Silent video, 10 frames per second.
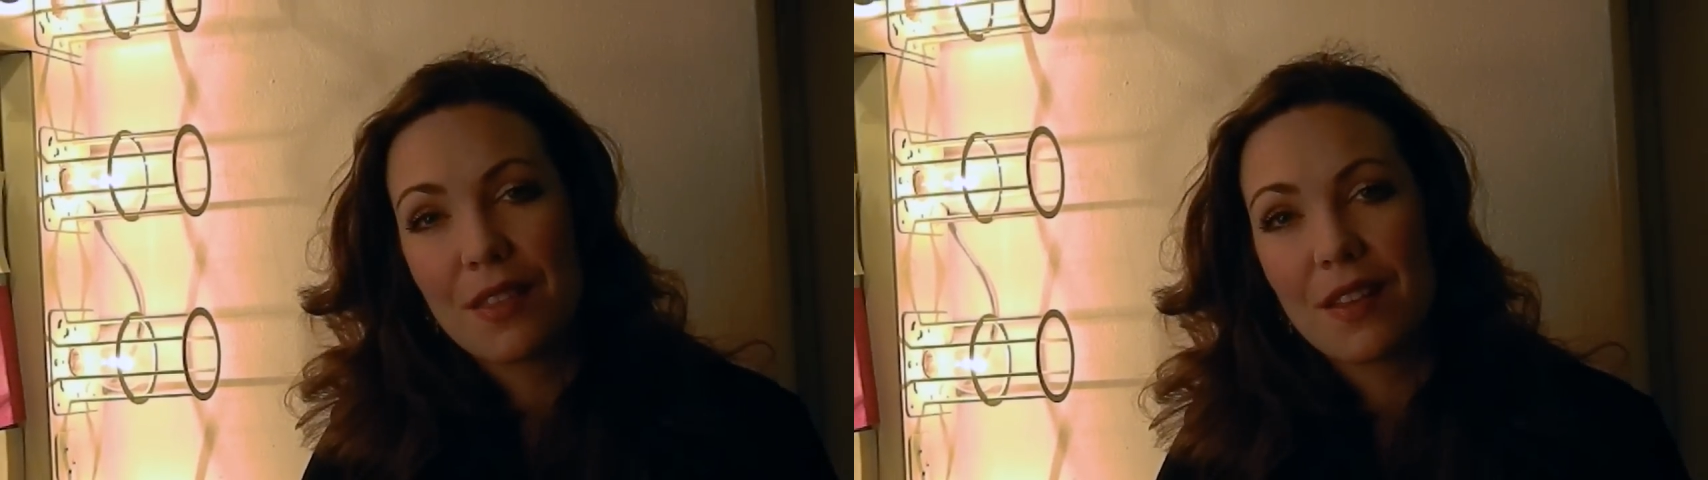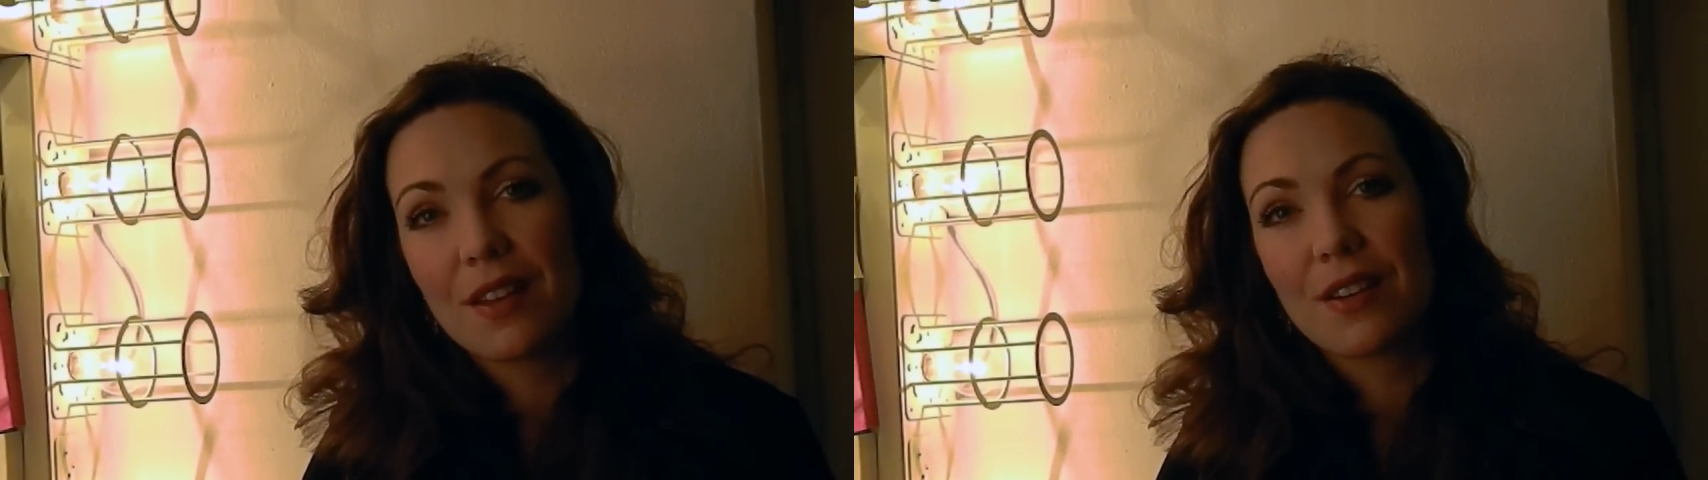
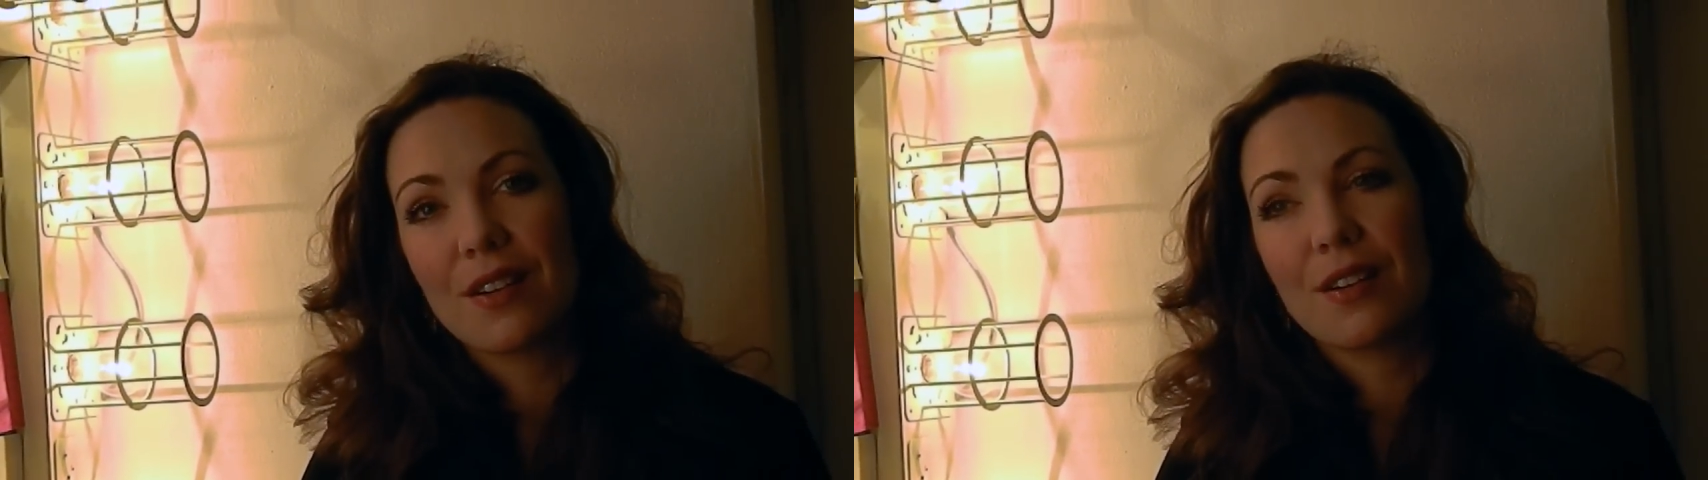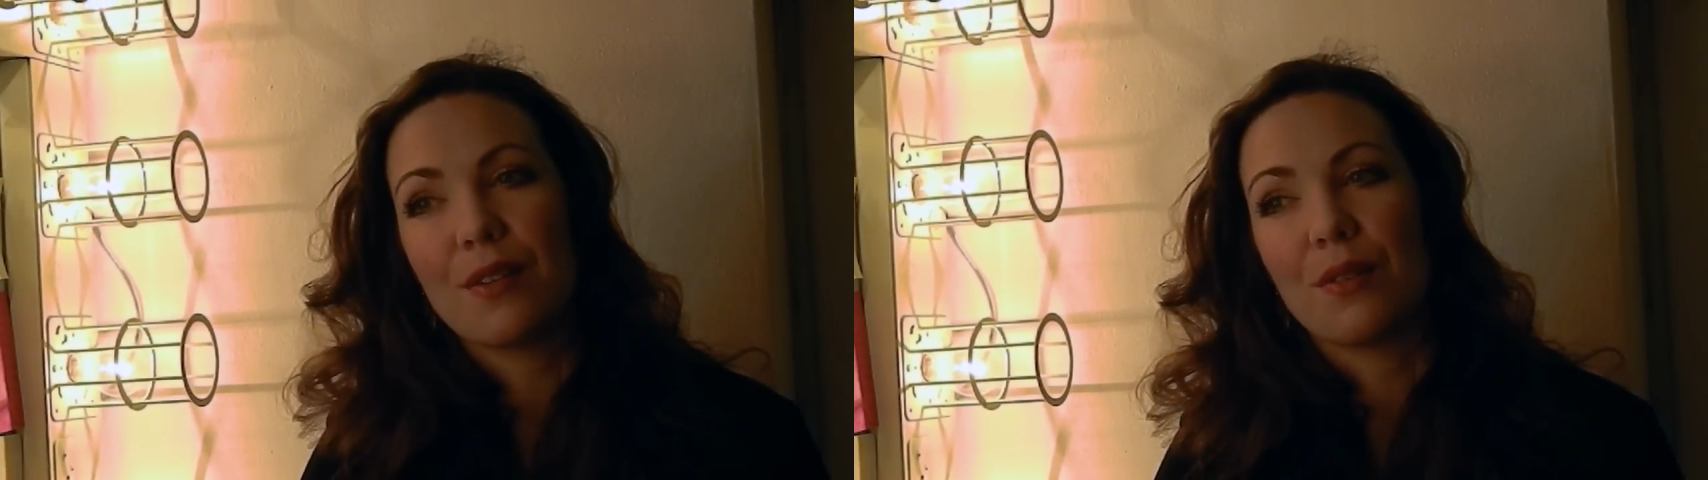
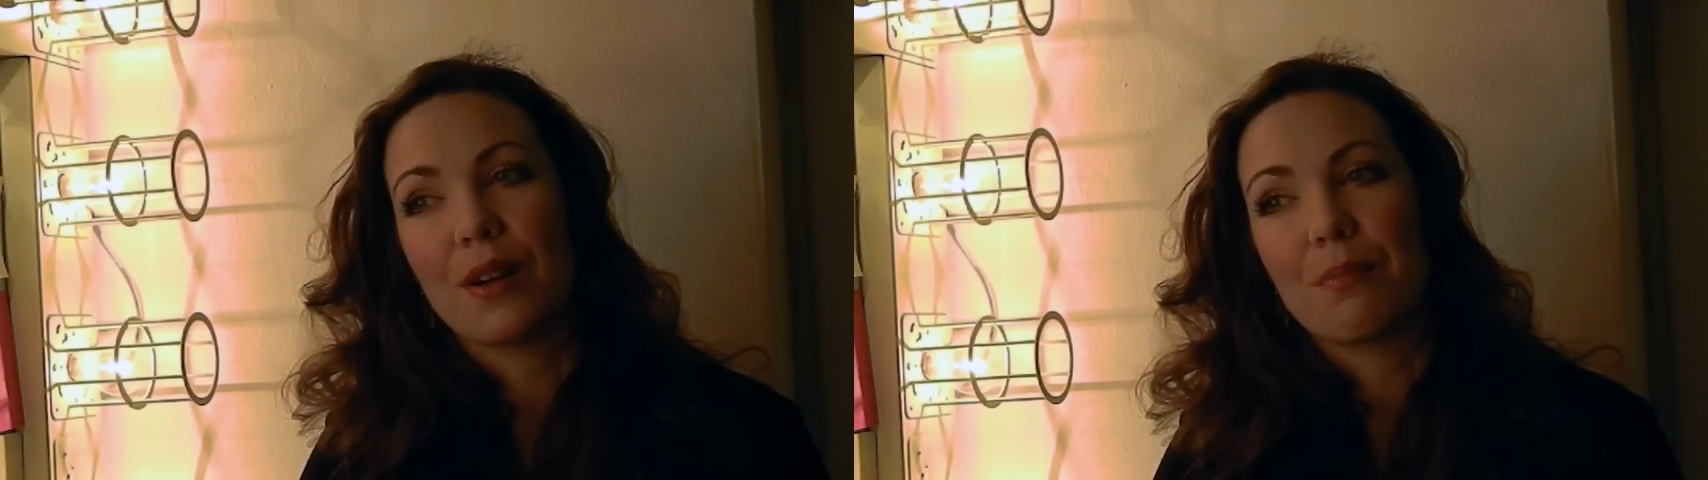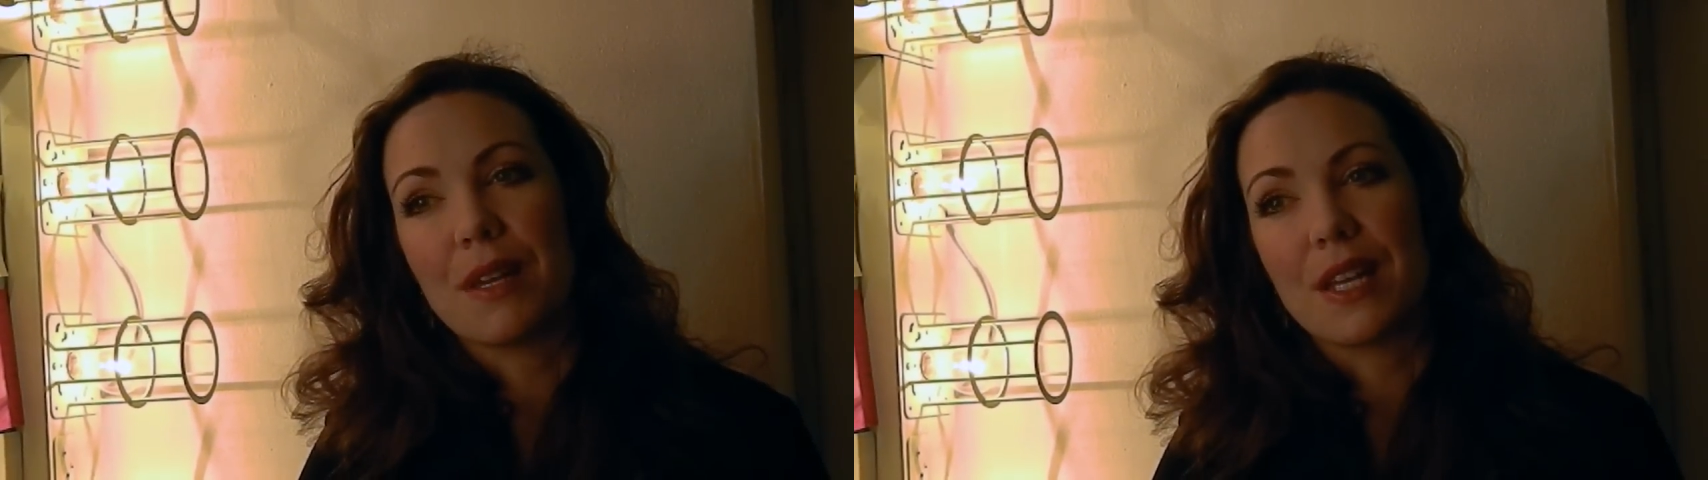theater,
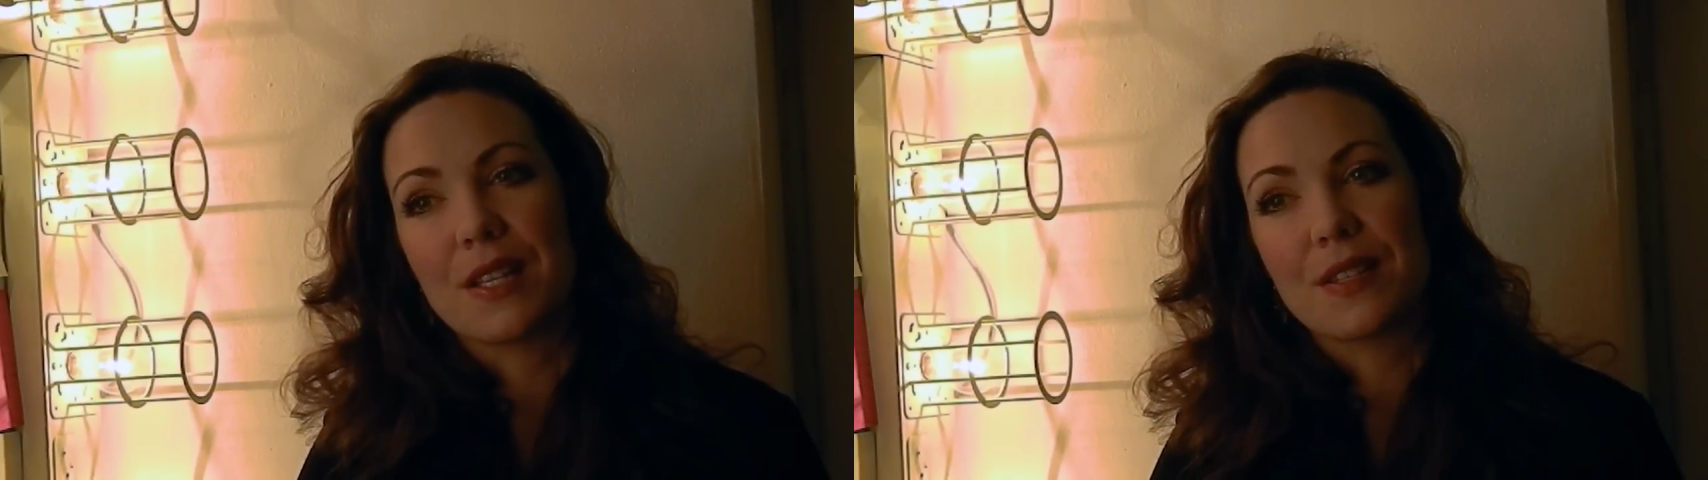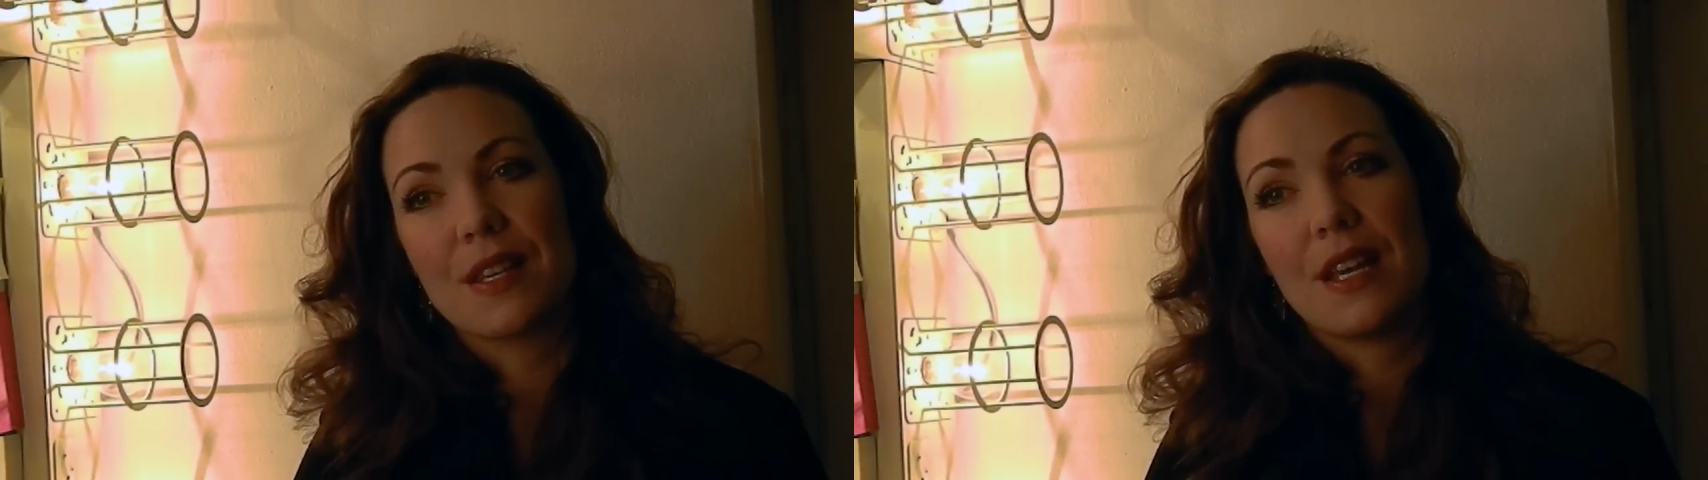or it
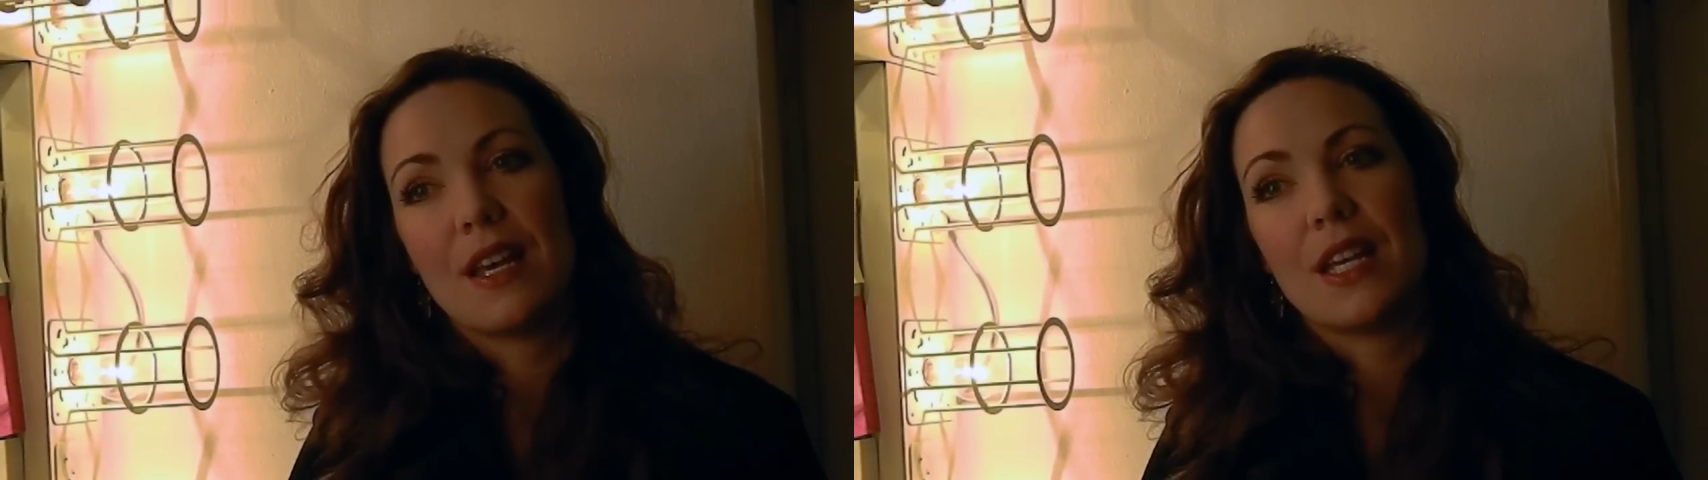means,